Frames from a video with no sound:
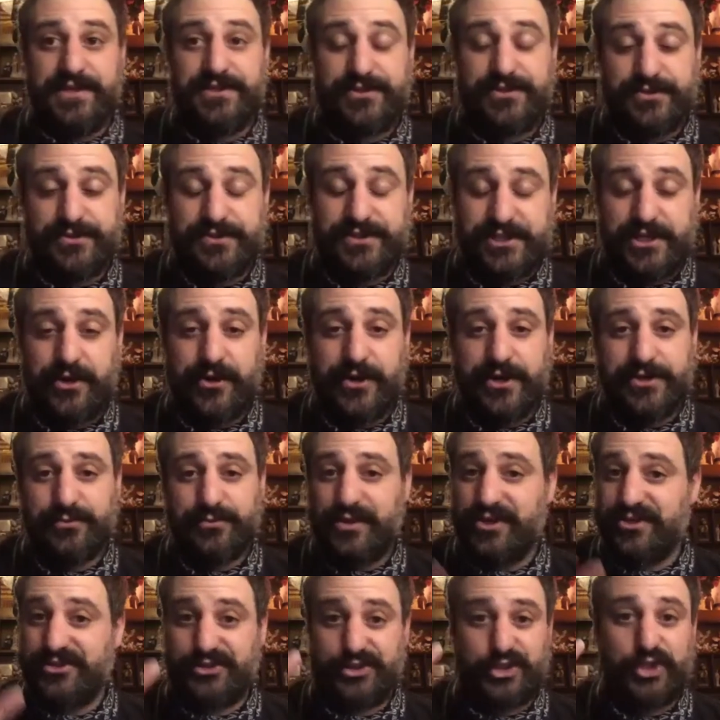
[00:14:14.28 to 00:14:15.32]
series,
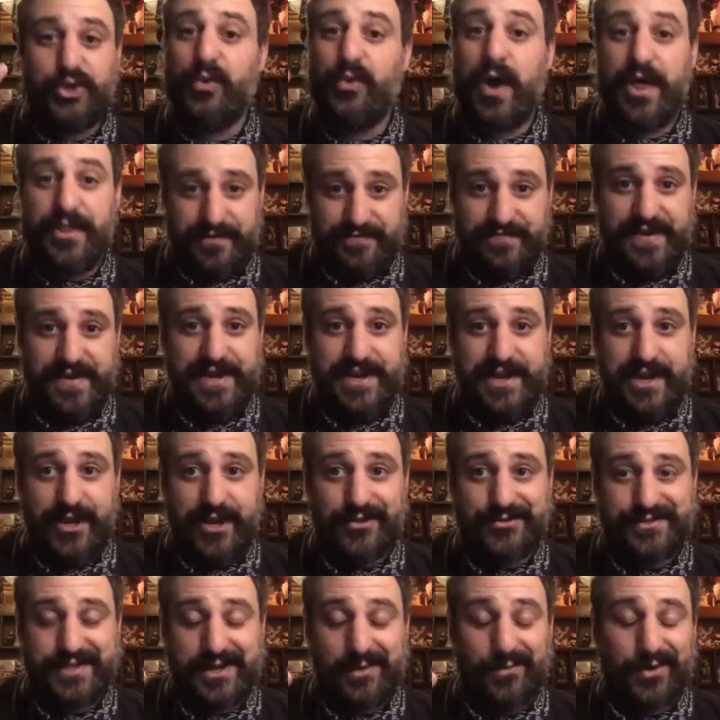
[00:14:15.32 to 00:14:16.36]
there's 2 other videos
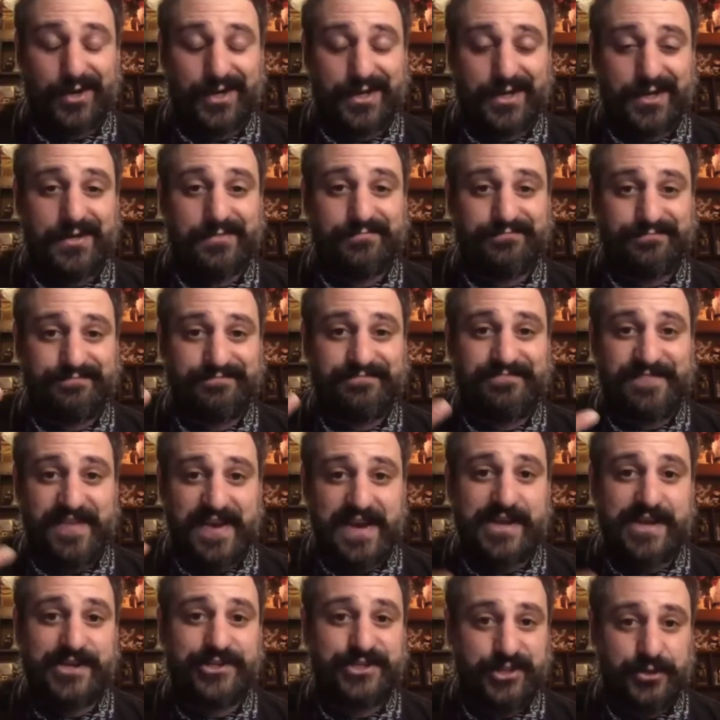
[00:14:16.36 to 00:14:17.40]
that we're going to
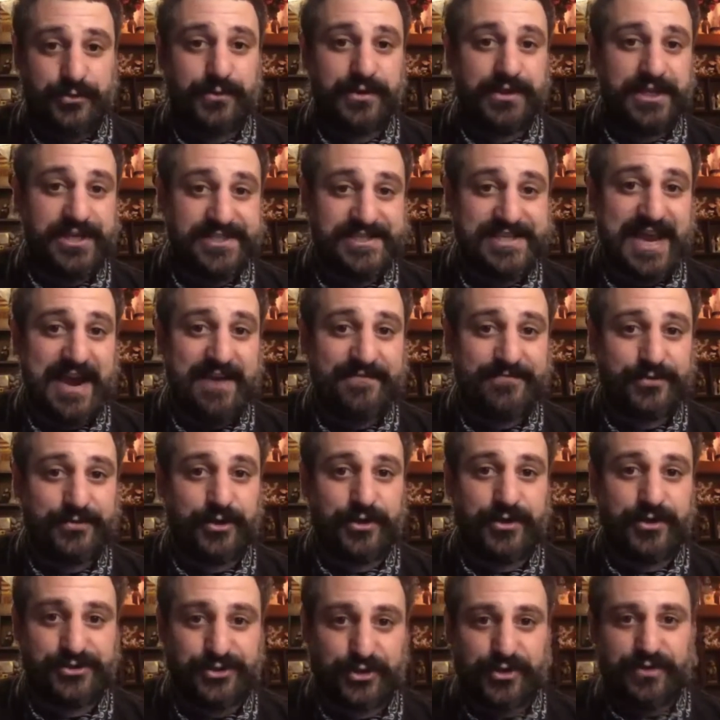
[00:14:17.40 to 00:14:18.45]
finish and release after,
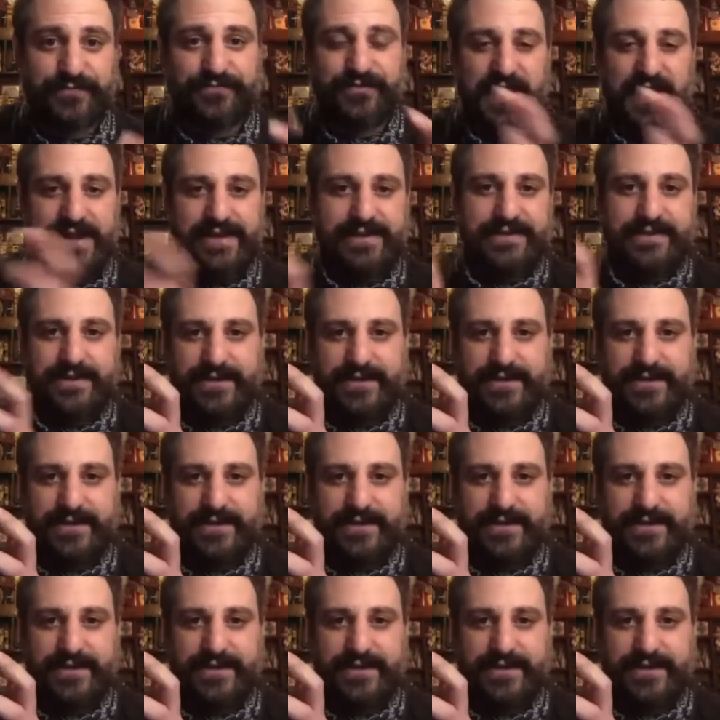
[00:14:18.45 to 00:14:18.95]
sort of like